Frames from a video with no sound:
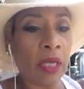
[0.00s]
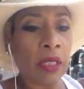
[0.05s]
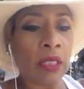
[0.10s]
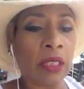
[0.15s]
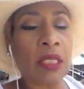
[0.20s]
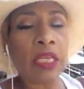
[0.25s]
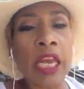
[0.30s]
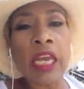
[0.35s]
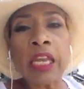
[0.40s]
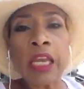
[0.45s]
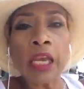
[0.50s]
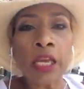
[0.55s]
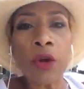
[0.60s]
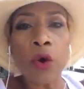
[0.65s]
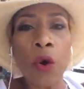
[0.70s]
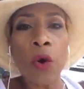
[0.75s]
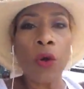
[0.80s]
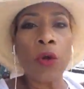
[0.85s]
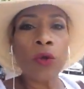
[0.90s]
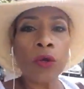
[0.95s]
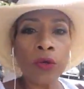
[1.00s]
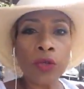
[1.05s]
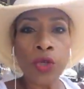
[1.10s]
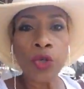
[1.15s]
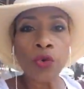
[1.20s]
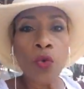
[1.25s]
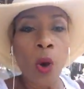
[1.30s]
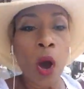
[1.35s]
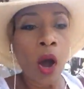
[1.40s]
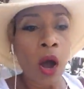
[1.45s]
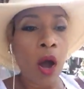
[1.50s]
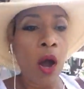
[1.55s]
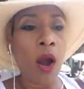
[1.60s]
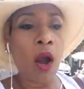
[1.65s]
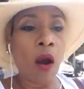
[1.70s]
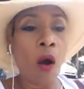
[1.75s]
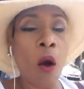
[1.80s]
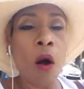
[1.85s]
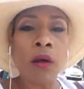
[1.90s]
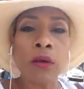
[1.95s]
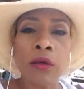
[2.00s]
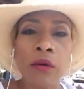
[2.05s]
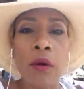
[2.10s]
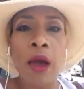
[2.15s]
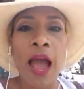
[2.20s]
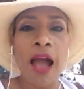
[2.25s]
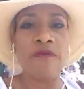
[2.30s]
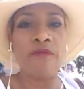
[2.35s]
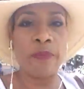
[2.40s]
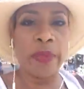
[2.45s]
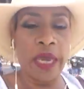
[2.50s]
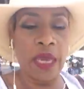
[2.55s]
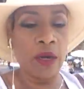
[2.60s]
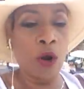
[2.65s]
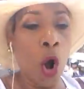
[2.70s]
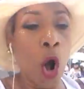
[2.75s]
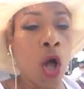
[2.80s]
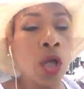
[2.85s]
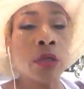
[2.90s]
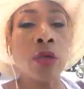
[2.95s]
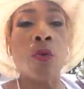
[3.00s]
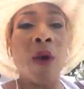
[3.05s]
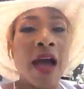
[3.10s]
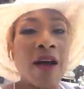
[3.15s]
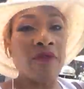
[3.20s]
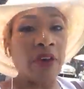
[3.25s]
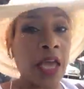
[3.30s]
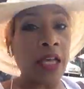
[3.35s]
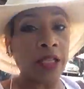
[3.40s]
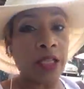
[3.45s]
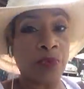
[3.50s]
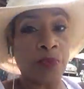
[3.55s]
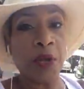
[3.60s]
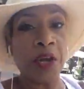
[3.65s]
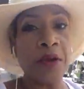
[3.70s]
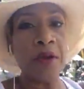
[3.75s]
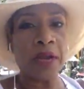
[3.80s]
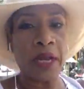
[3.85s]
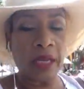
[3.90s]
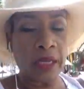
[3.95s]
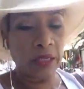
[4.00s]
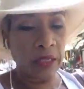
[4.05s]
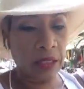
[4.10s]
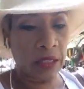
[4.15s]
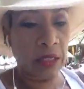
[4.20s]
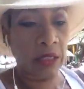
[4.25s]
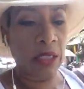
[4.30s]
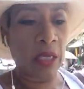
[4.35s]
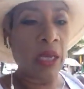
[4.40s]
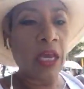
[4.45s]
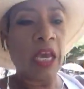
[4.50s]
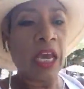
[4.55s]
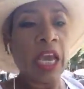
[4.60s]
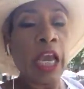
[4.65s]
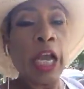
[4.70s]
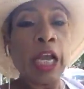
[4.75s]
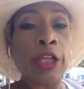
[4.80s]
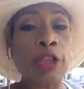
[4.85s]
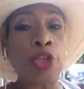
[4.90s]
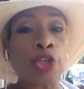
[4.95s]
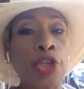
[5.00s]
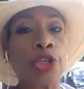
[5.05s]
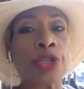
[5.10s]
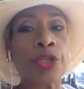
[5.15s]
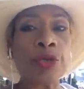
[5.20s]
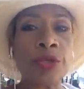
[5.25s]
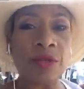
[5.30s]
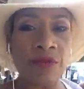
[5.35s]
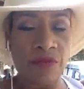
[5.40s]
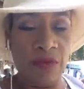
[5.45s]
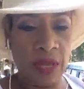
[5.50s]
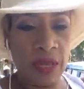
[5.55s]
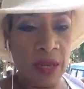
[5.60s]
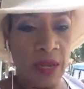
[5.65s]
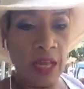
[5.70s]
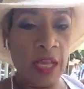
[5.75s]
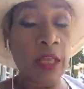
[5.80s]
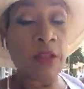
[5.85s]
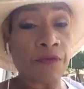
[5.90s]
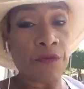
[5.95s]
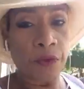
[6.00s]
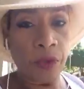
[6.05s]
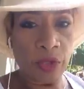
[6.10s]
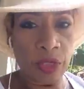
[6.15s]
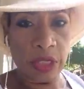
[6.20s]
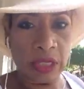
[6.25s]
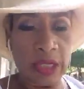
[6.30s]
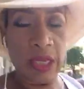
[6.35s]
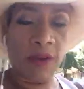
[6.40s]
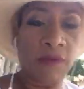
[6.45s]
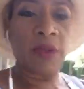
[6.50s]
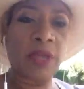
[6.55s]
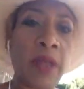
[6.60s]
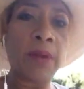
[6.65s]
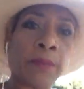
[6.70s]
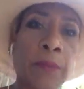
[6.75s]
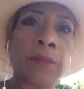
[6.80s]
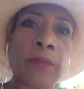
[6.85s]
standing in all you are, all you have been, all you have experienced, in the truth of it, in the fullness of it,